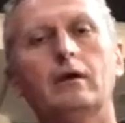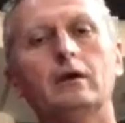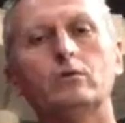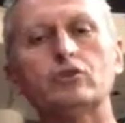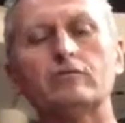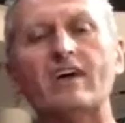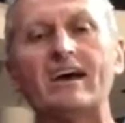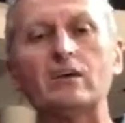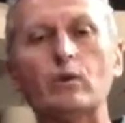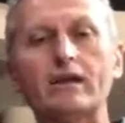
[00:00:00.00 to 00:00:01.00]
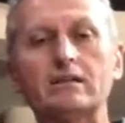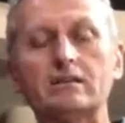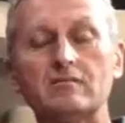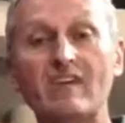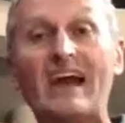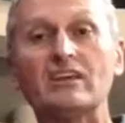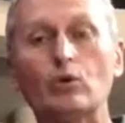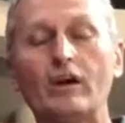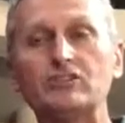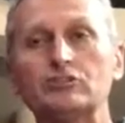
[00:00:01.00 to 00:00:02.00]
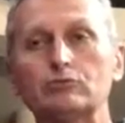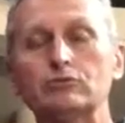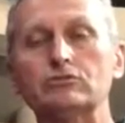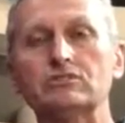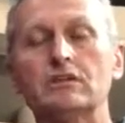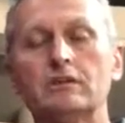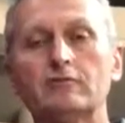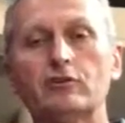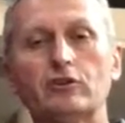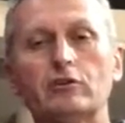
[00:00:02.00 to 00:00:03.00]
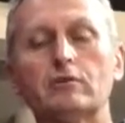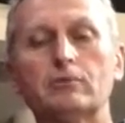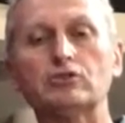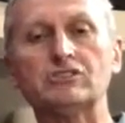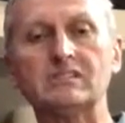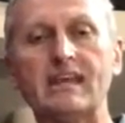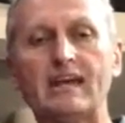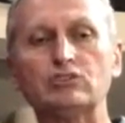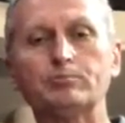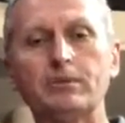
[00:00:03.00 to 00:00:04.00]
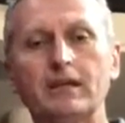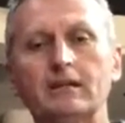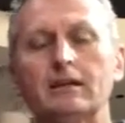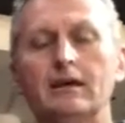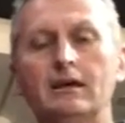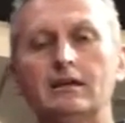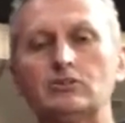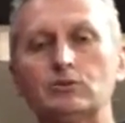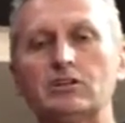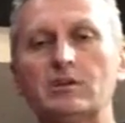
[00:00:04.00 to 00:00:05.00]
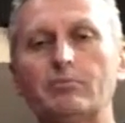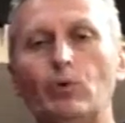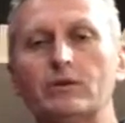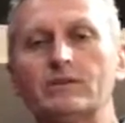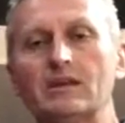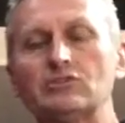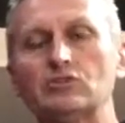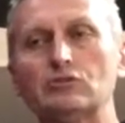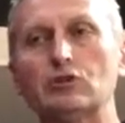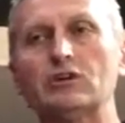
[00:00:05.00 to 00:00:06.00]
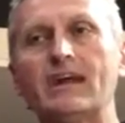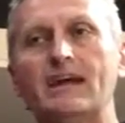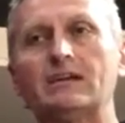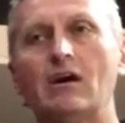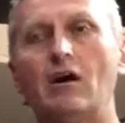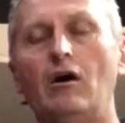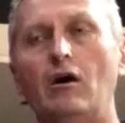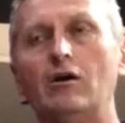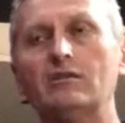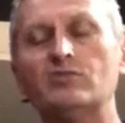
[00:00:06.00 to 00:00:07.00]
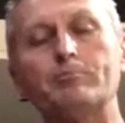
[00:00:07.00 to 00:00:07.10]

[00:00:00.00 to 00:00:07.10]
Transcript: When you're evaluating the evacuation routes for your emergency action plan, it's really important that you look at all of the